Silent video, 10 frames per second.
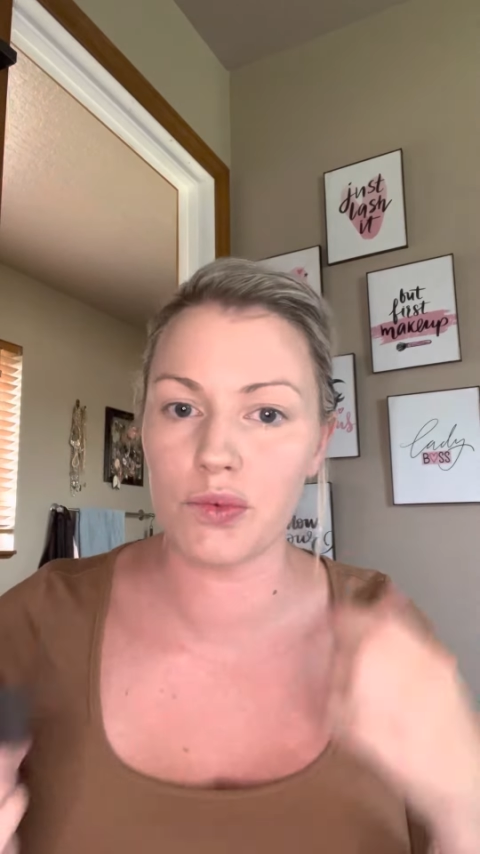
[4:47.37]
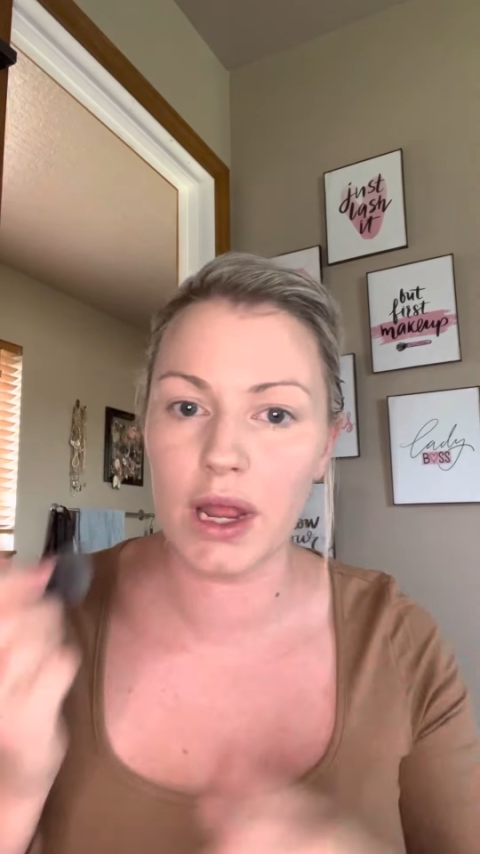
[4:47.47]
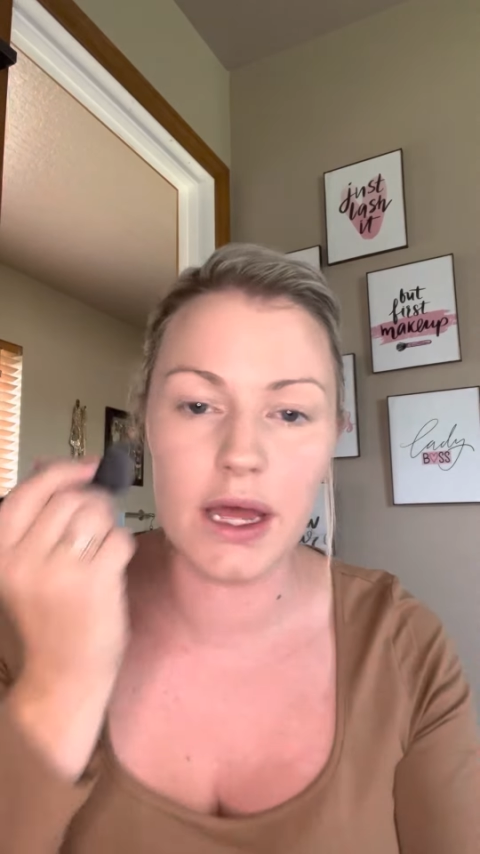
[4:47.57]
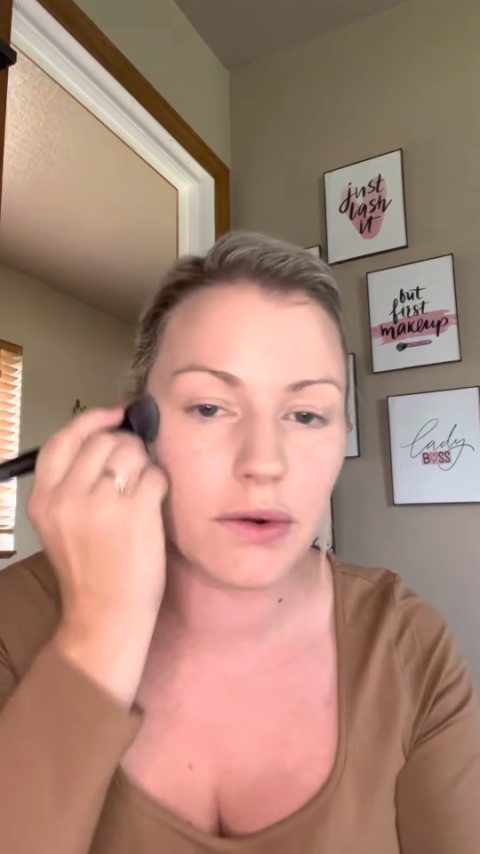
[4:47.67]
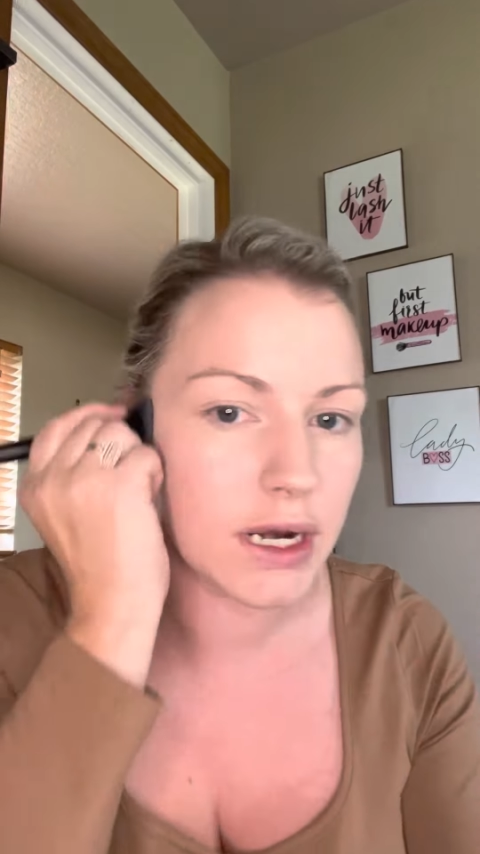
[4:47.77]

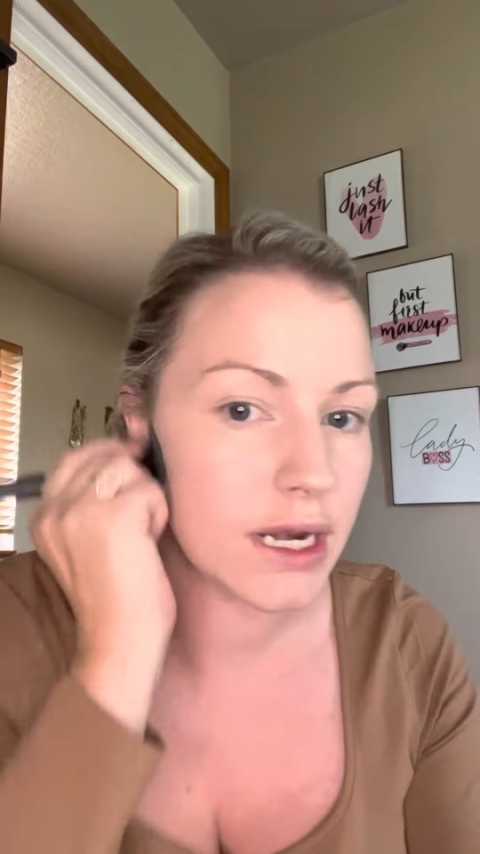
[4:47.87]
red right